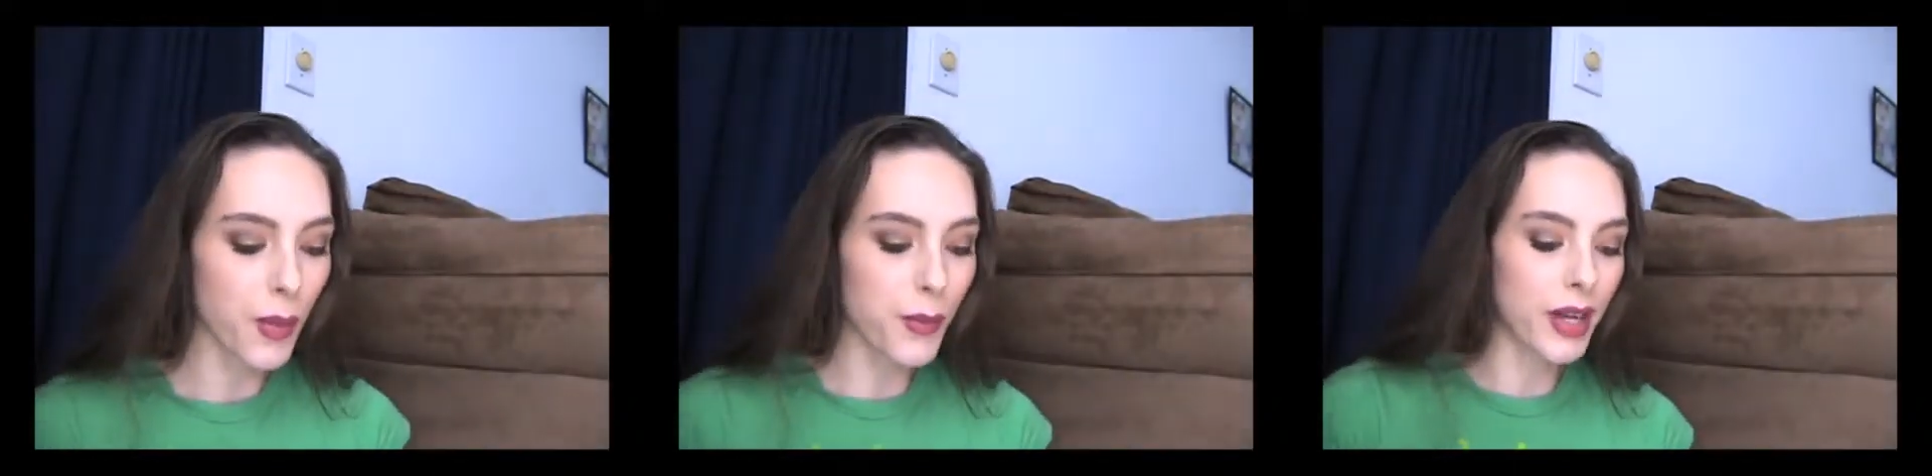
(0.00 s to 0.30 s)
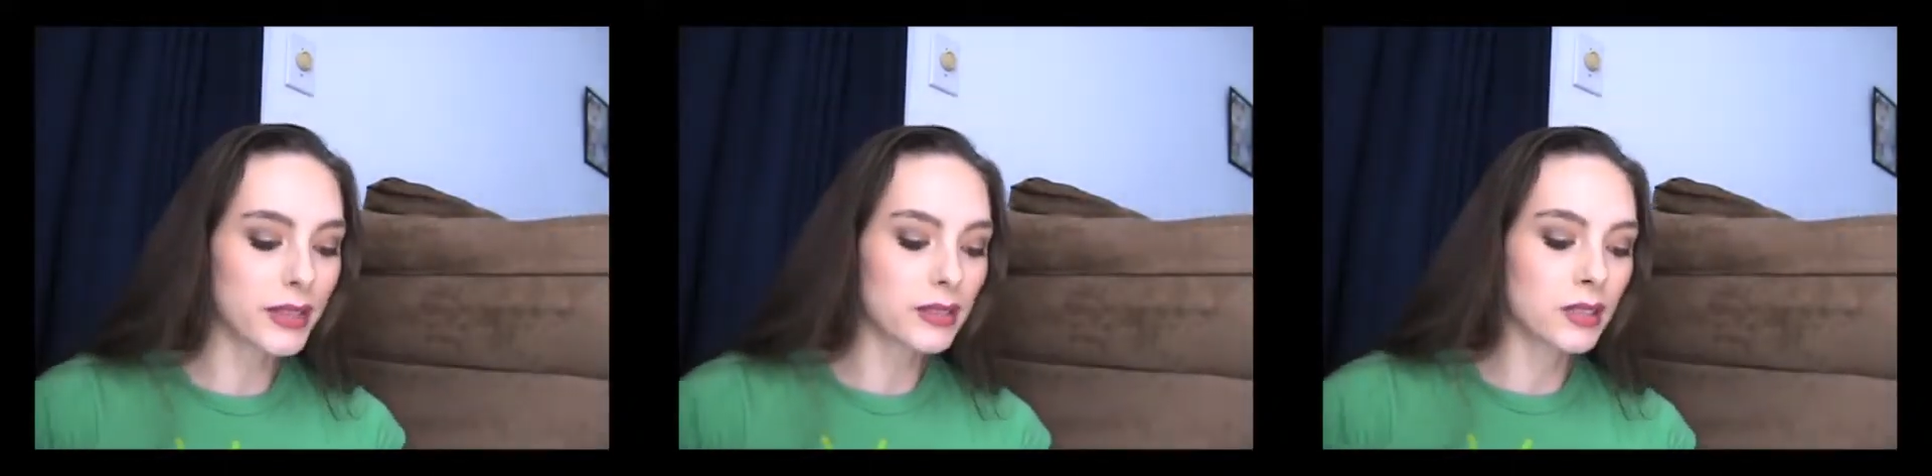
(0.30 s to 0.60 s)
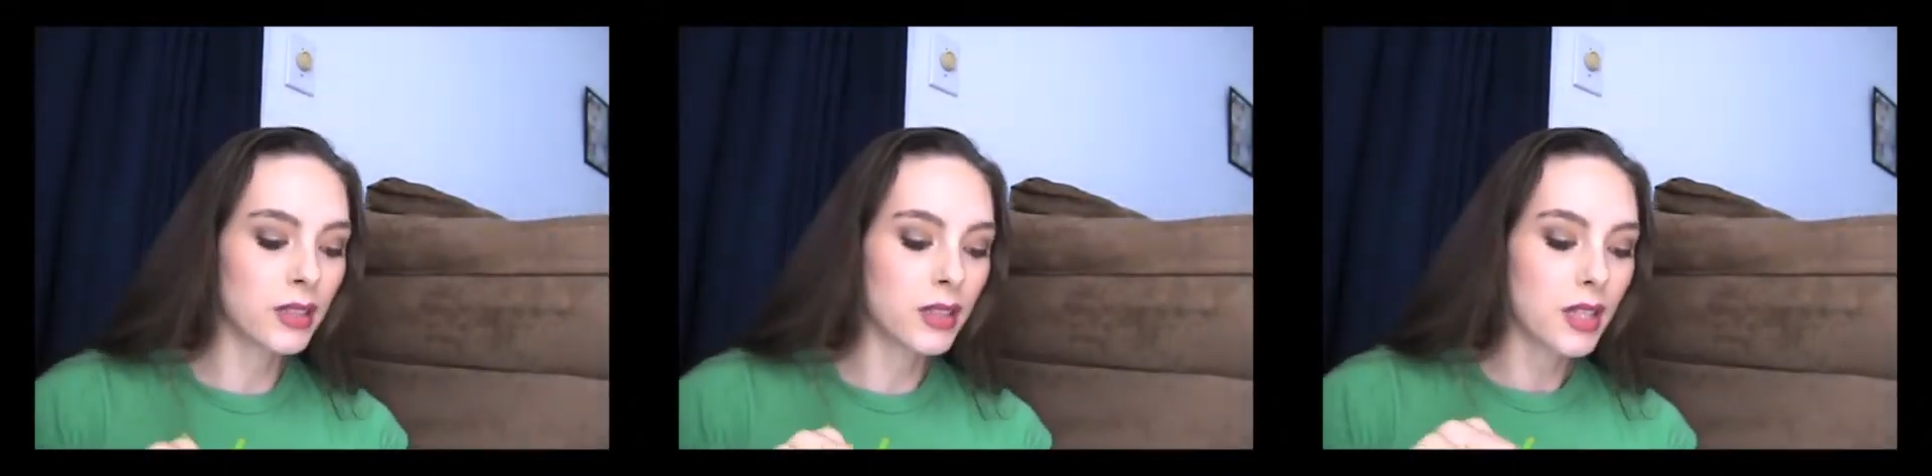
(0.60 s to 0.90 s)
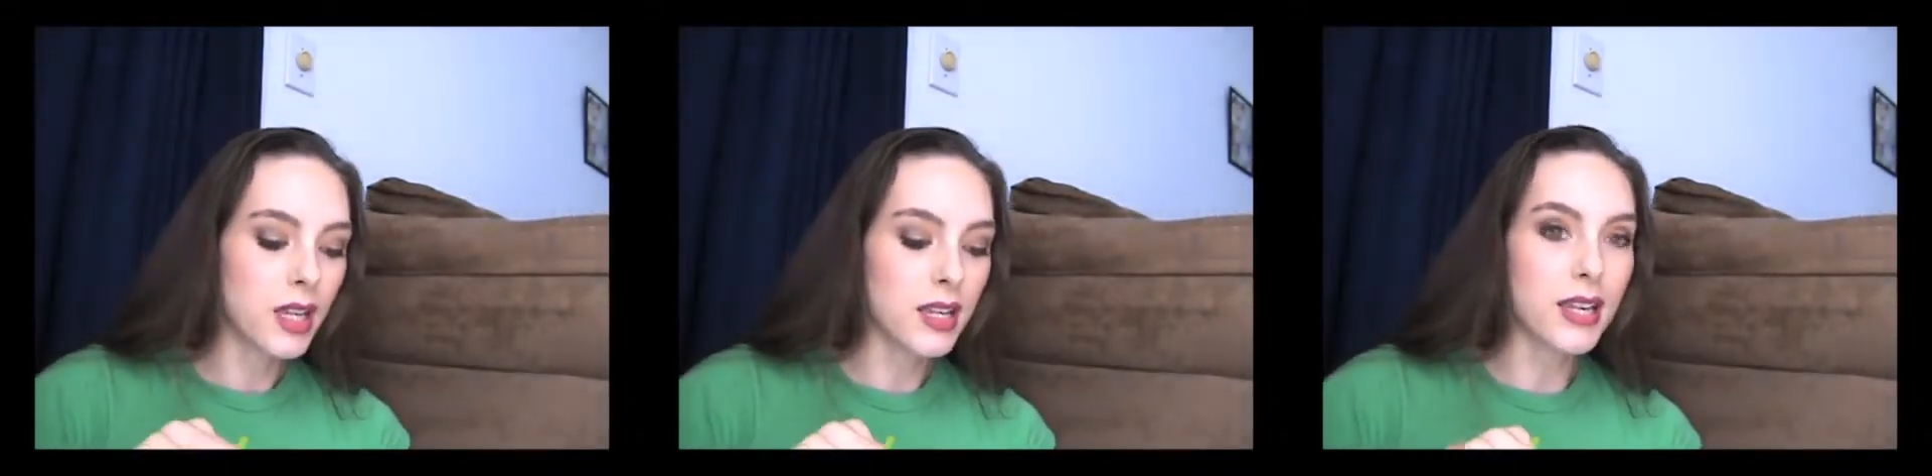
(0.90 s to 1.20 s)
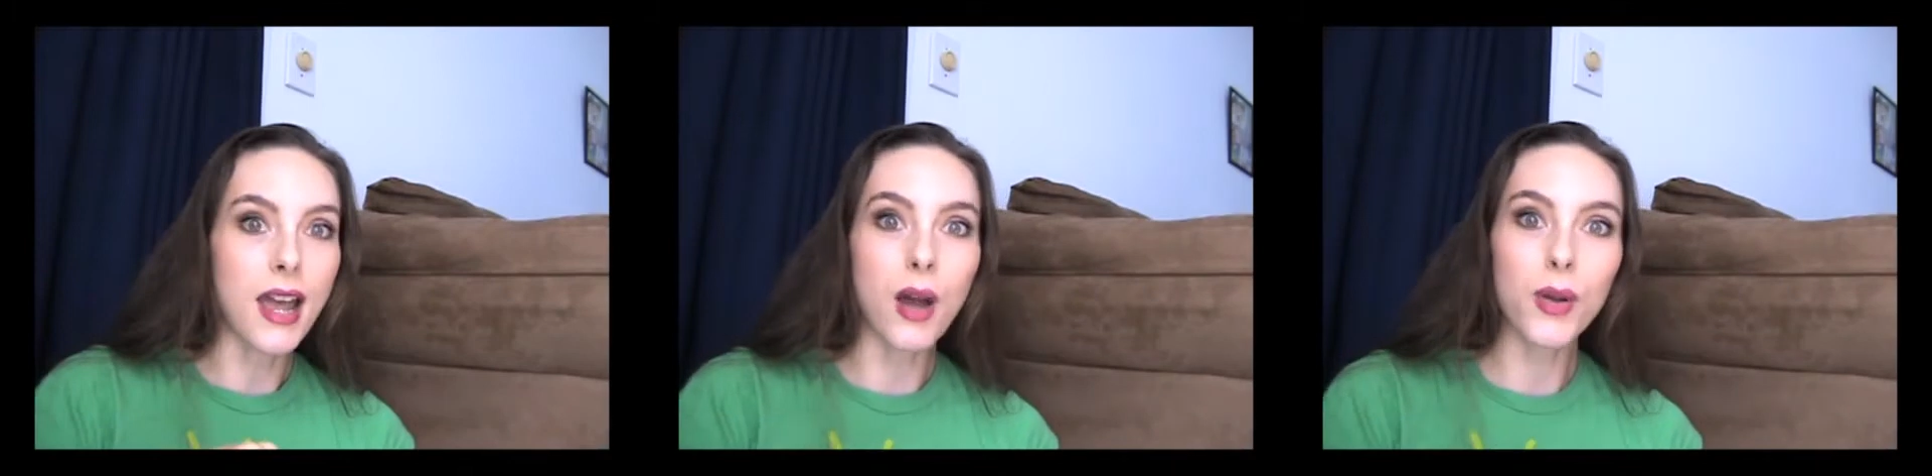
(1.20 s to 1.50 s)
But
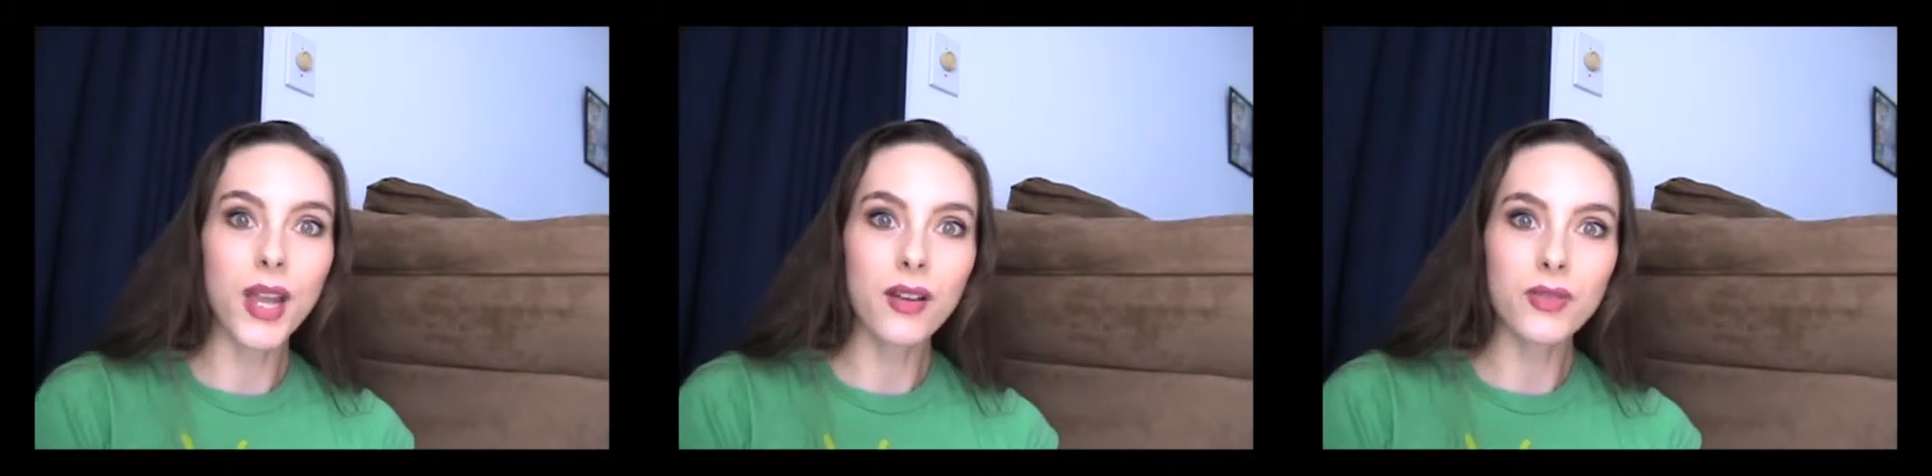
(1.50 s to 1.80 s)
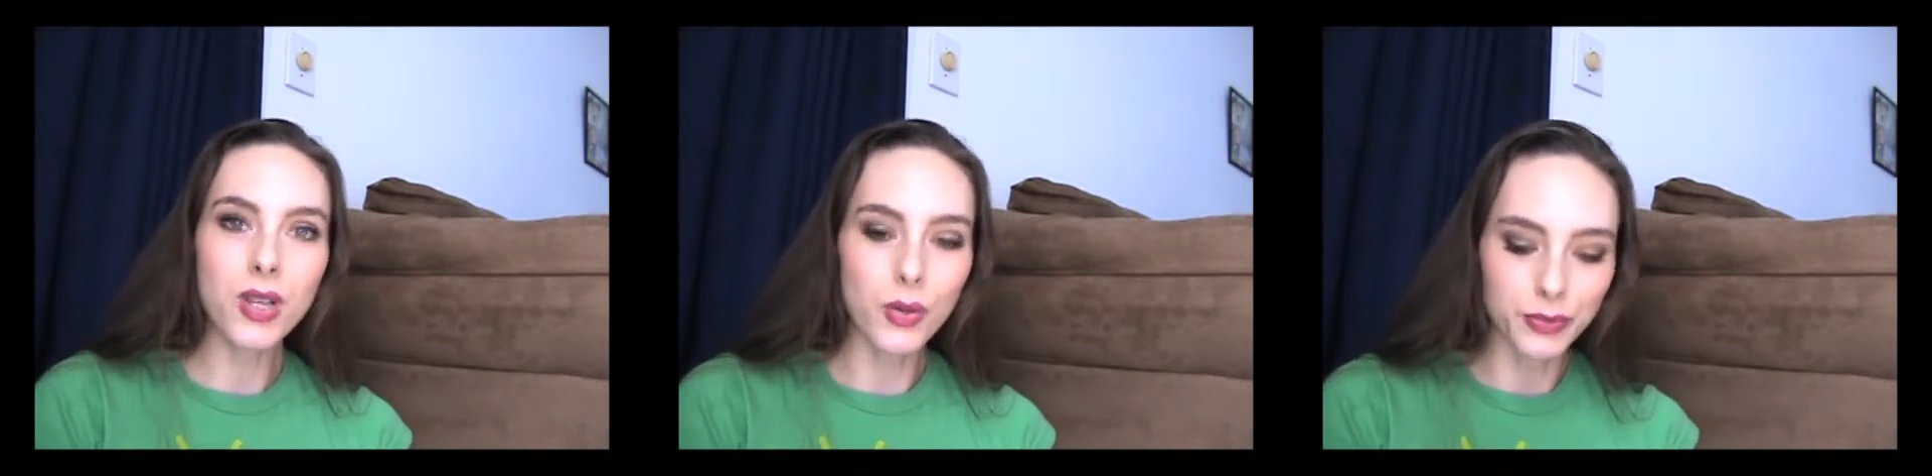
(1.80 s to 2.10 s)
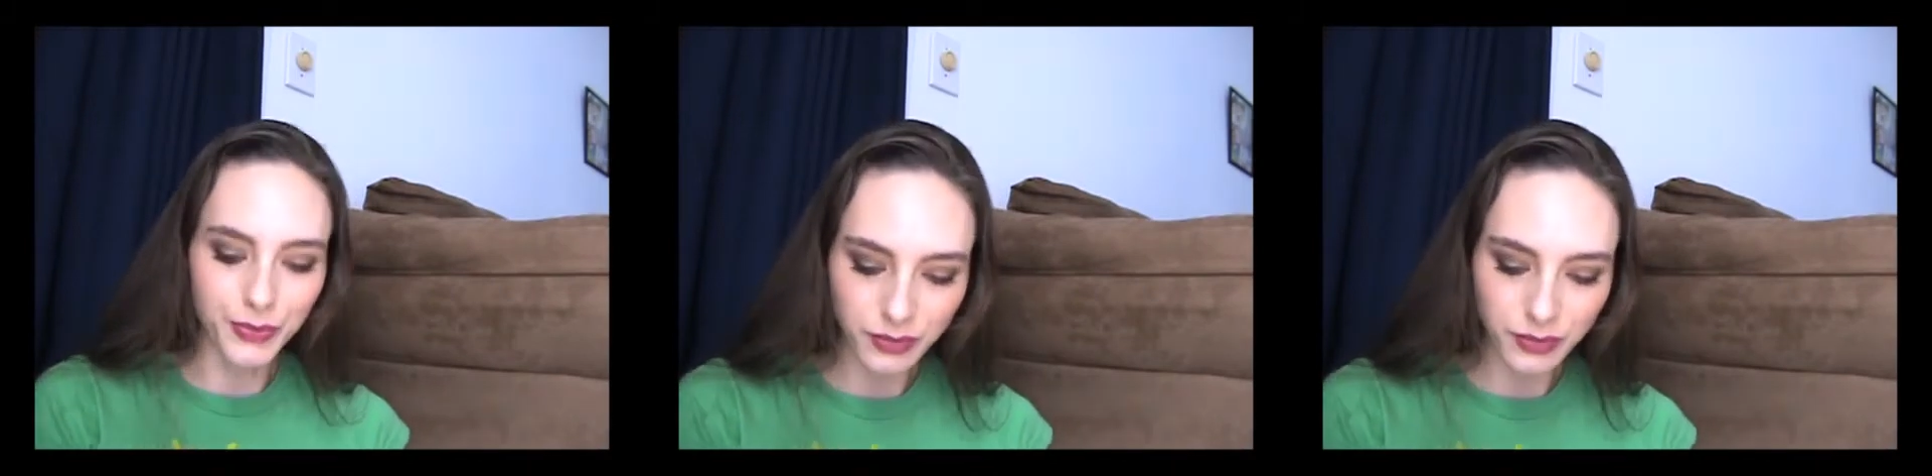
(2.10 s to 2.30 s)
now we have two.